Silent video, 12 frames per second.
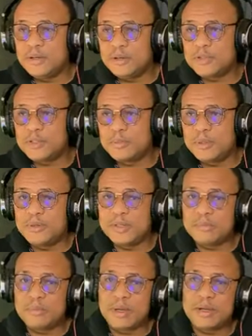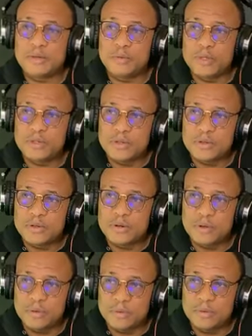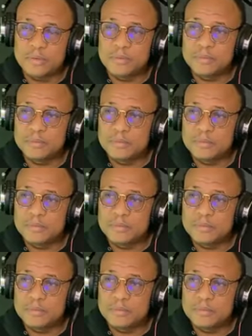your spirit man will struggle